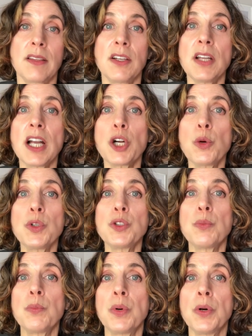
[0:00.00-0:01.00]
They're not going
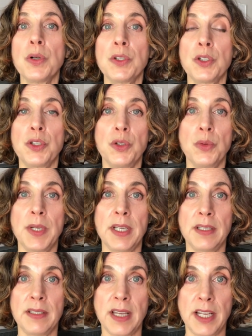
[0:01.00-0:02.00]
to put you
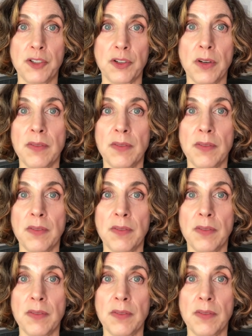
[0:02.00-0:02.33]
in danger.